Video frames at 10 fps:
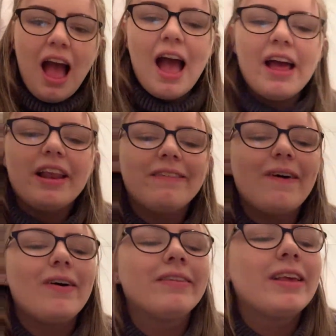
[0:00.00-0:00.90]
and I've
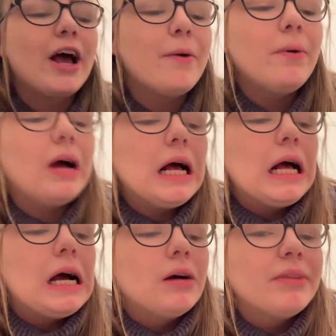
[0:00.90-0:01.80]
also,
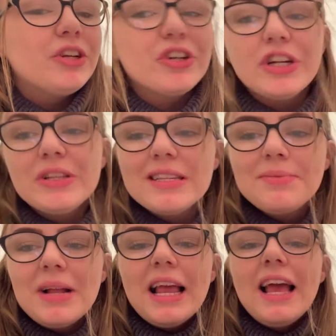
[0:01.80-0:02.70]
I'll make sure I don't
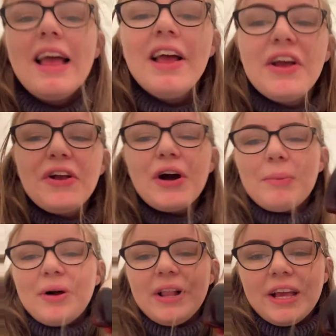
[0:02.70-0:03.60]
spill it, got a
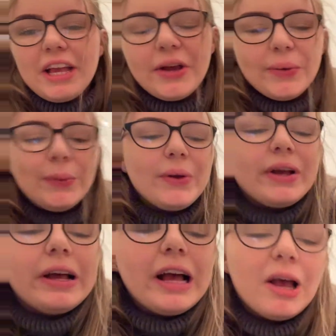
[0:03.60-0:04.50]
bottle of Coke,
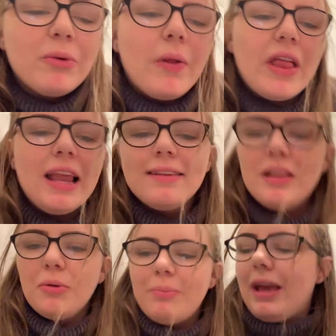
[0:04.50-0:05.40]
well, the last
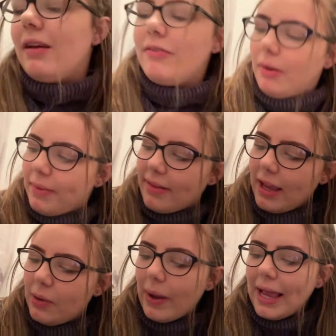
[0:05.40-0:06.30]
little bit from the
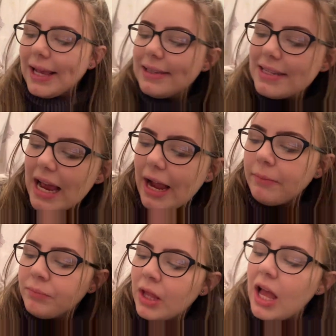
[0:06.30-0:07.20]
takeaway yesterday,
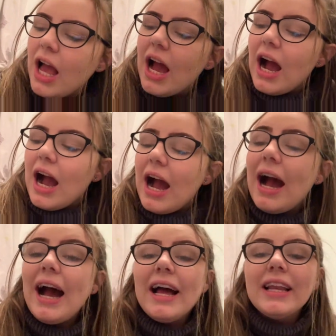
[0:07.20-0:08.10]

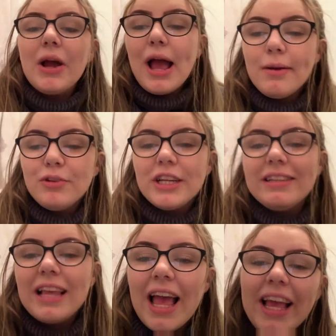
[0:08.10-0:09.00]
and I'm
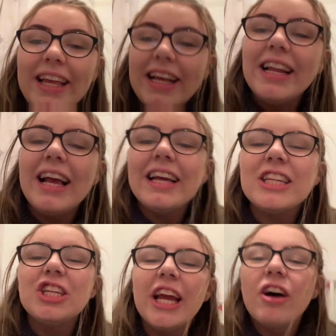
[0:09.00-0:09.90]
just gonna
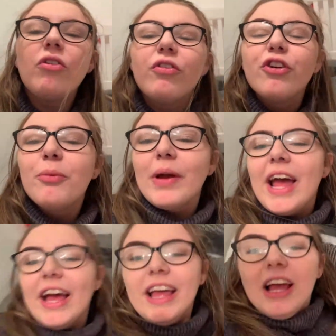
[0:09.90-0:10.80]
chill for a
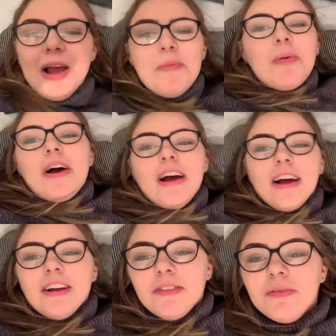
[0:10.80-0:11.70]
bit. But
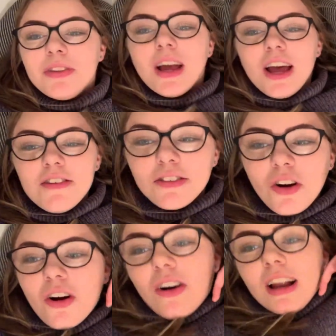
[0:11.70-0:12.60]

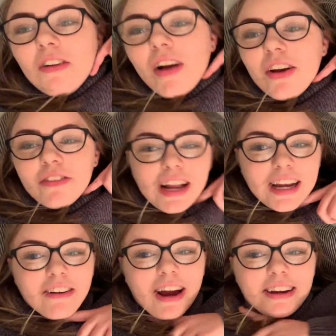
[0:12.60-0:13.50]
overall, I've had a really
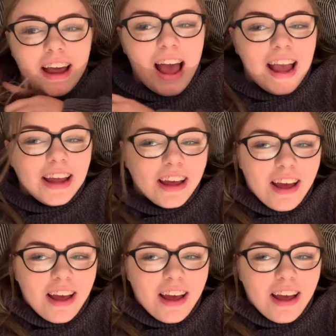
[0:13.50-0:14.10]
great day.